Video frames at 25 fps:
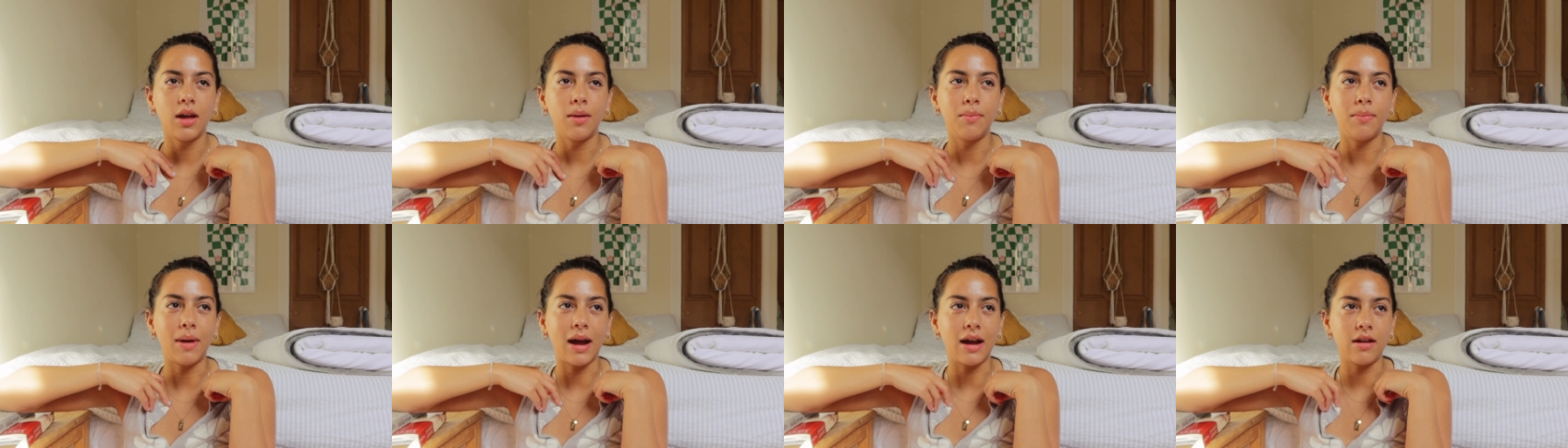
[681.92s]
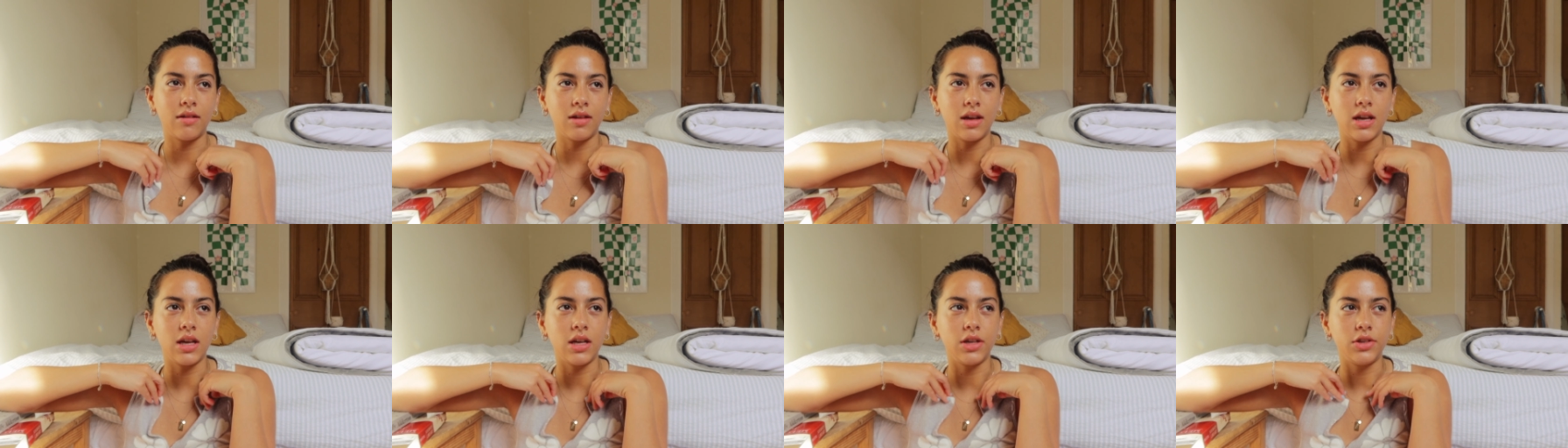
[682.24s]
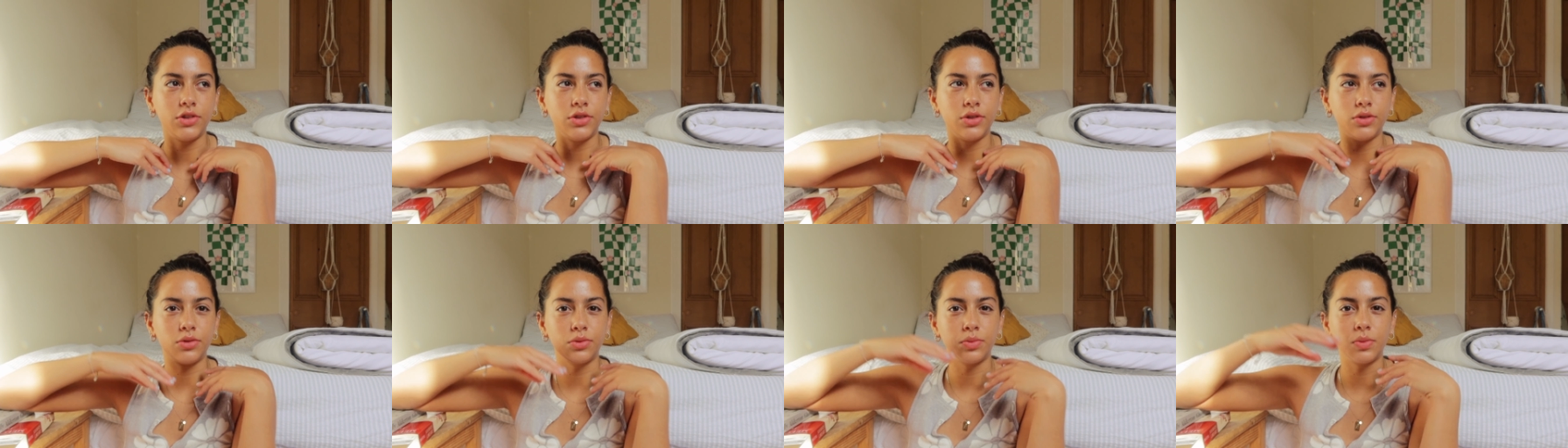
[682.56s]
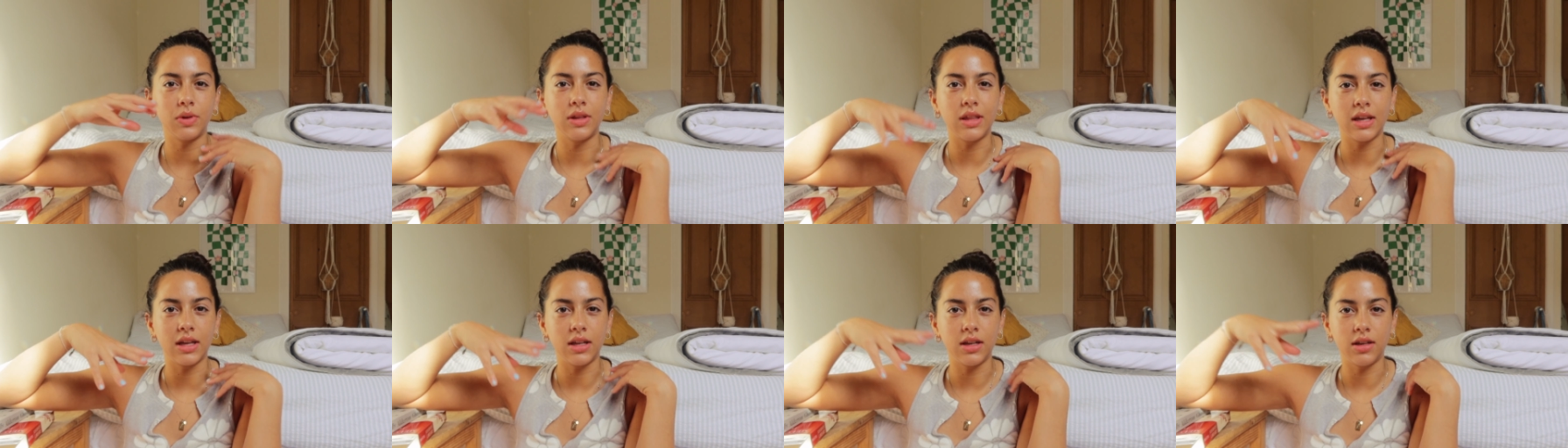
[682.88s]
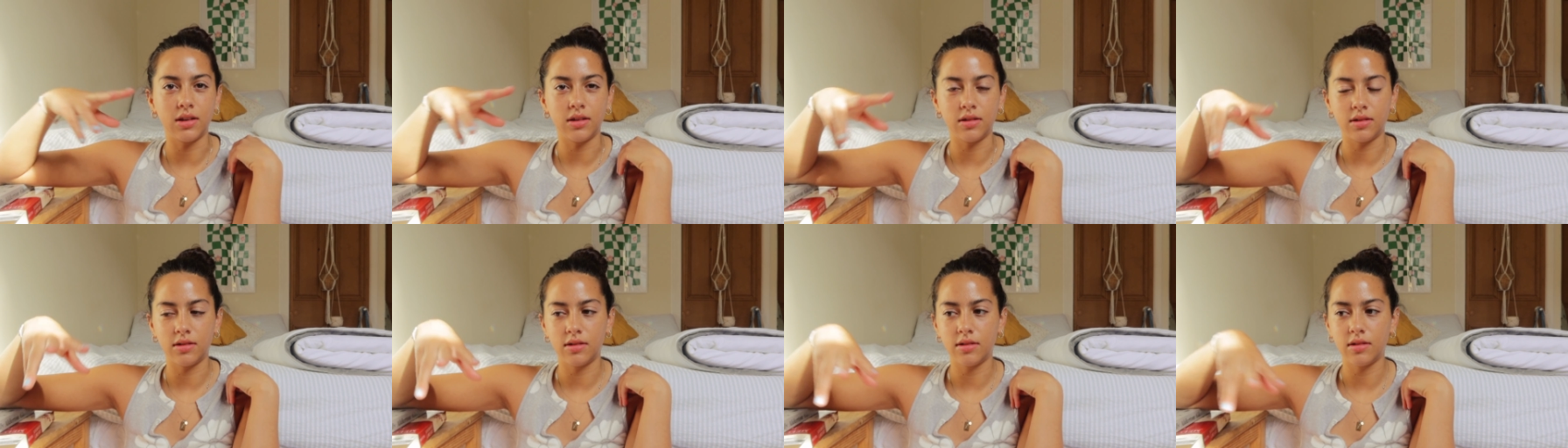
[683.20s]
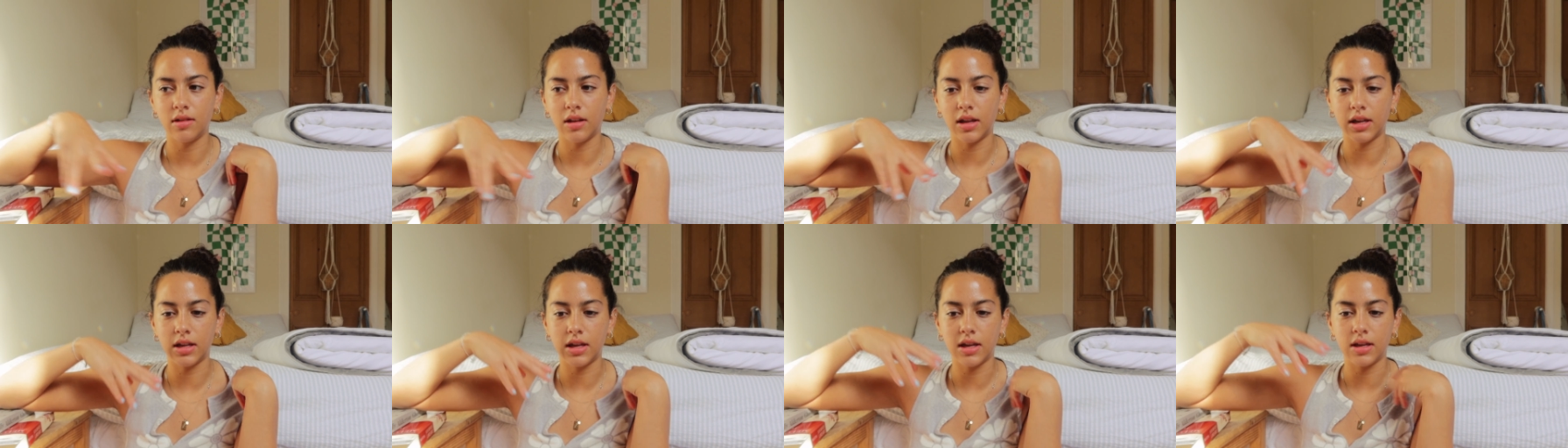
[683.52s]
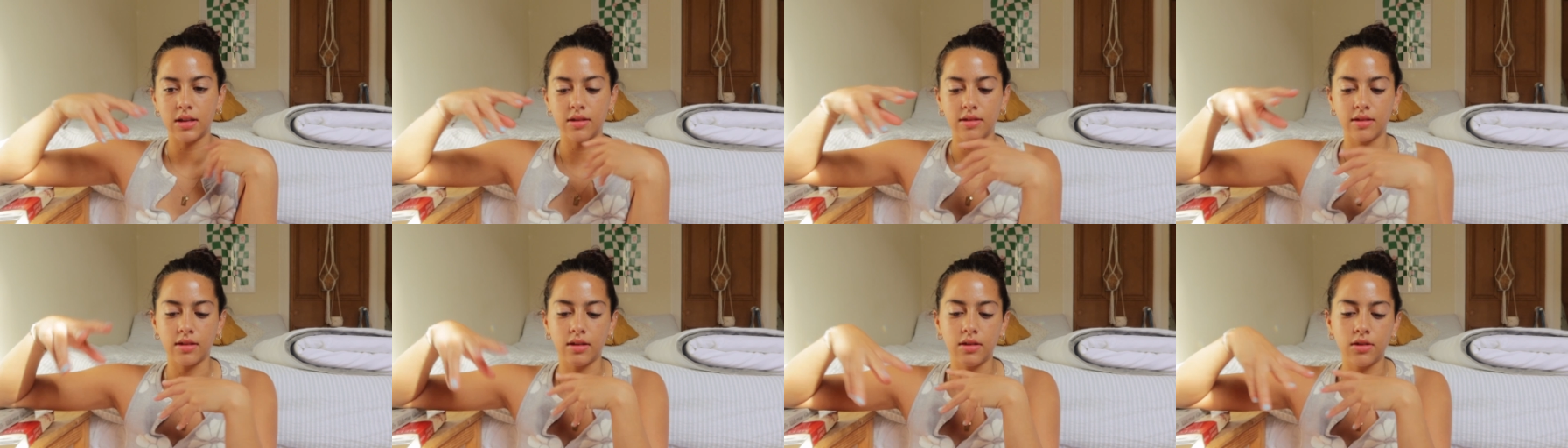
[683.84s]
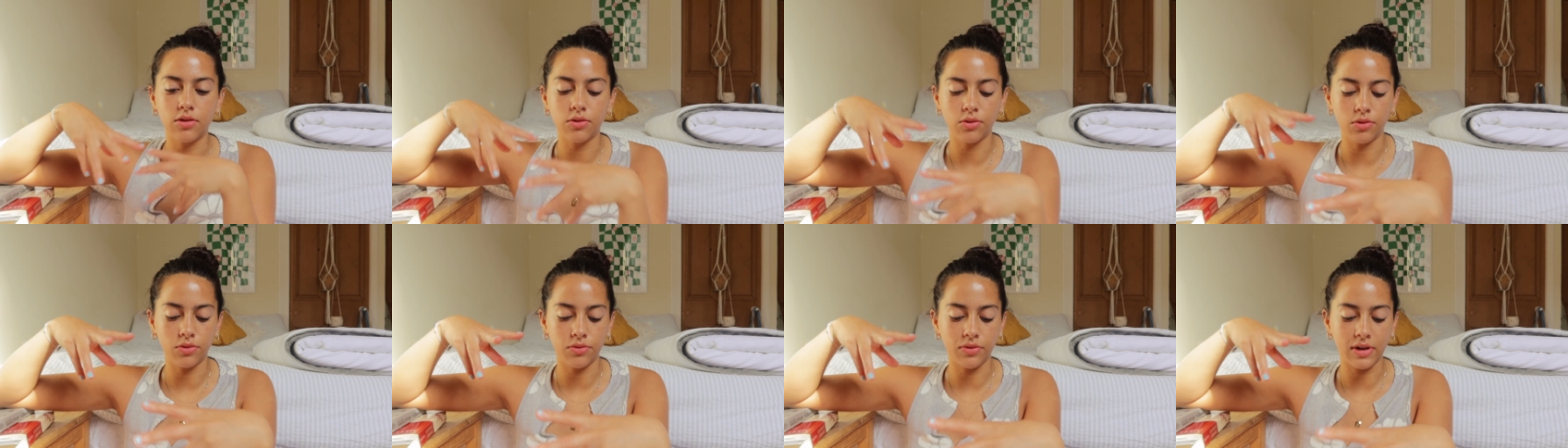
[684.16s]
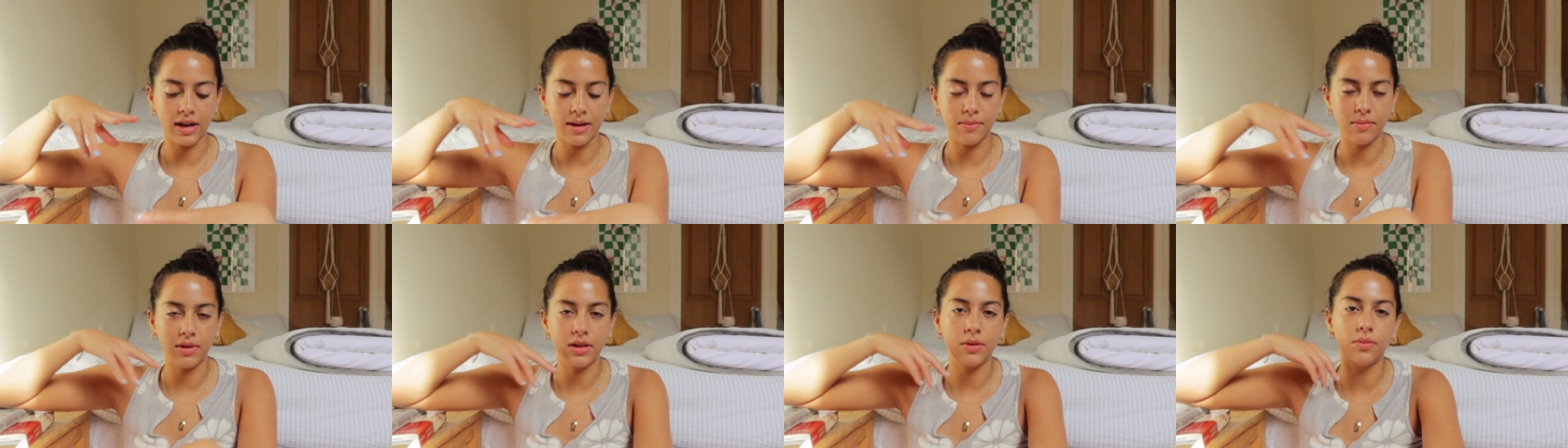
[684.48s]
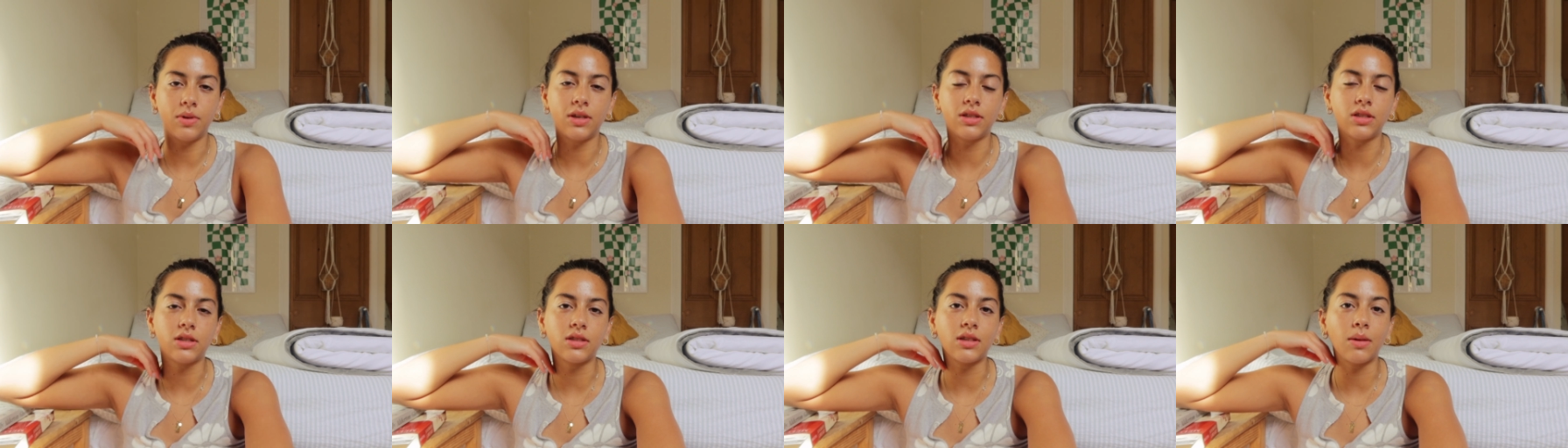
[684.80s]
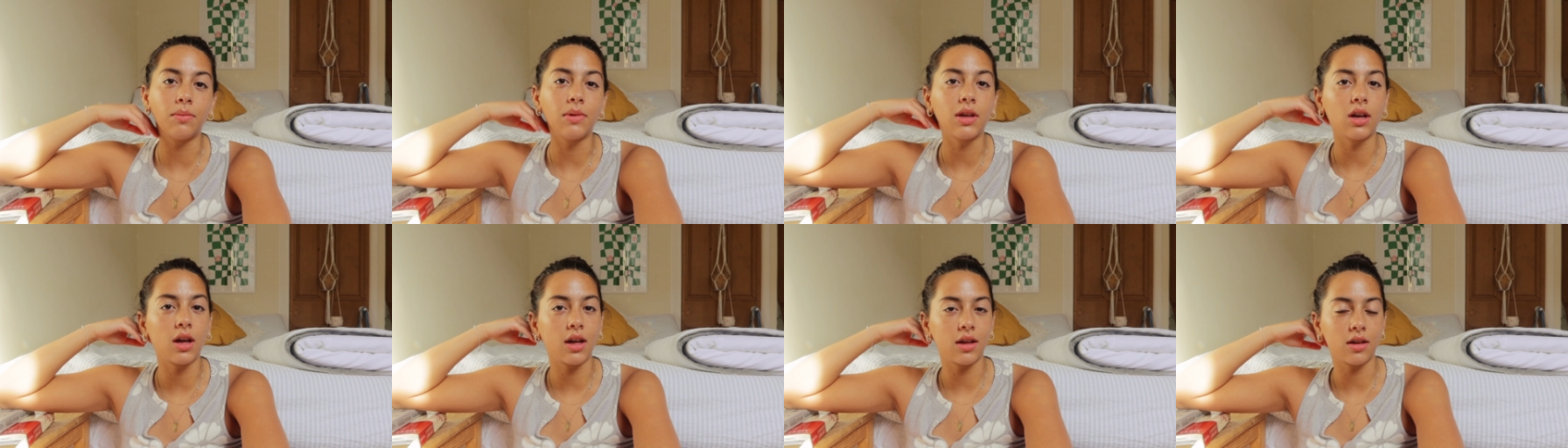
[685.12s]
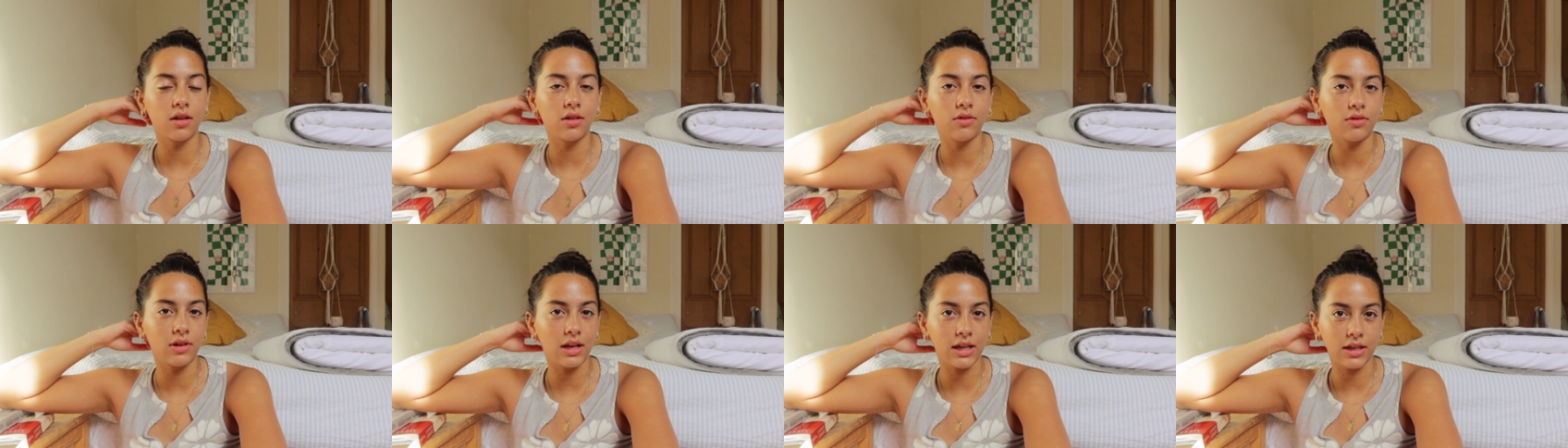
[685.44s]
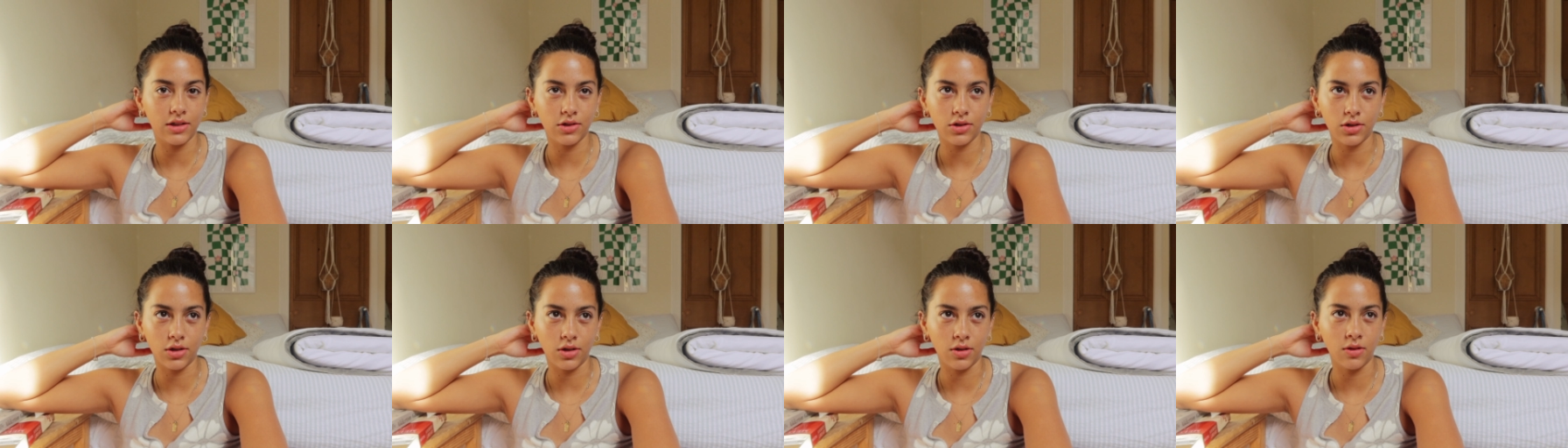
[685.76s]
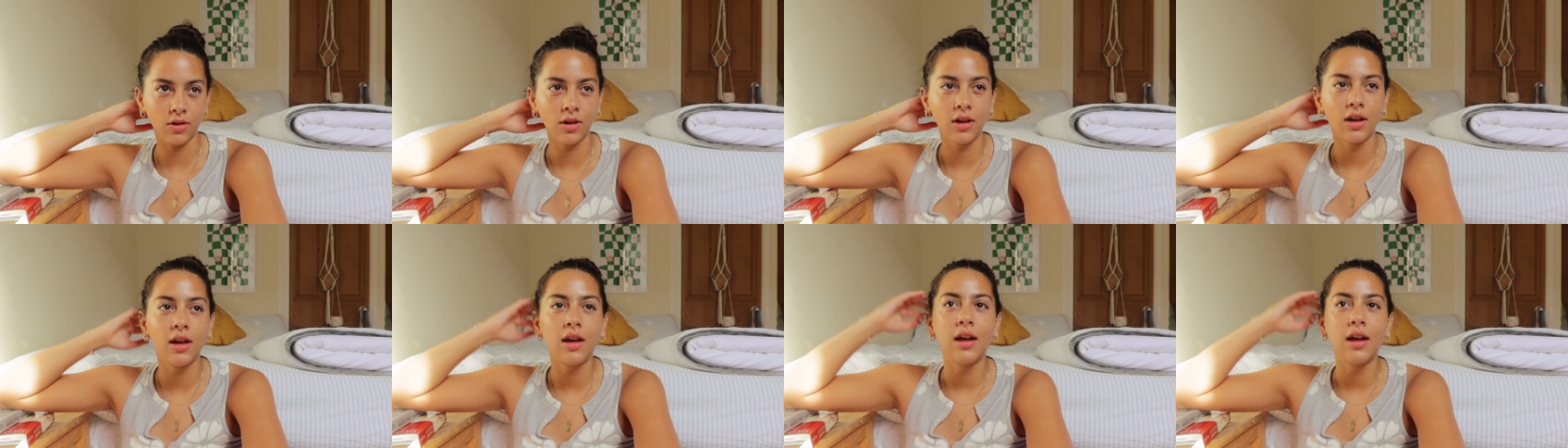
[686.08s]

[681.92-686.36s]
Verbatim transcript: barrier issues within like his like sort of family, which is something I can relate to.